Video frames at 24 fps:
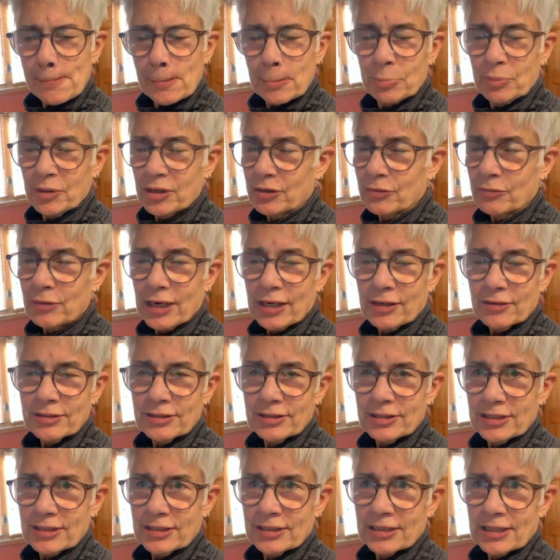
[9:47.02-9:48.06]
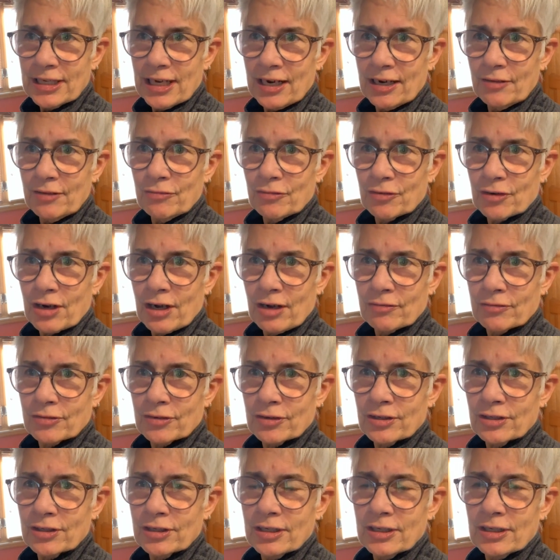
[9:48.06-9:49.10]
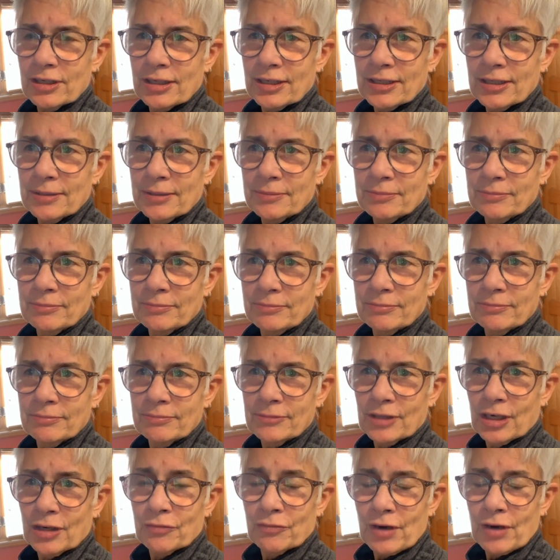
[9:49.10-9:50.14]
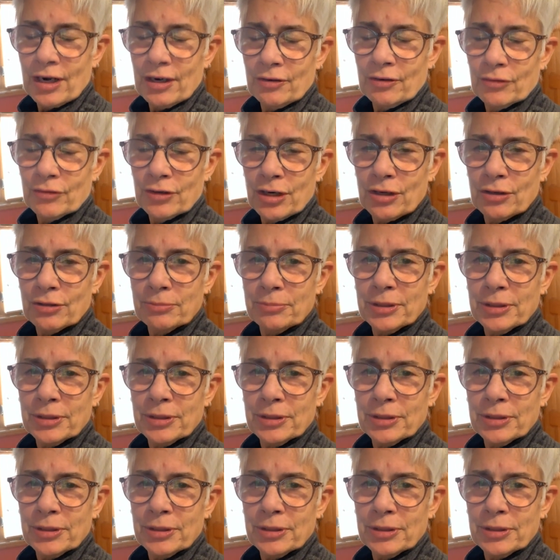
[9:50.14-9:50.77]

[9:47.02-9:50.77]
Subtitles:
Been around in Cincinnati forever on Reading Road,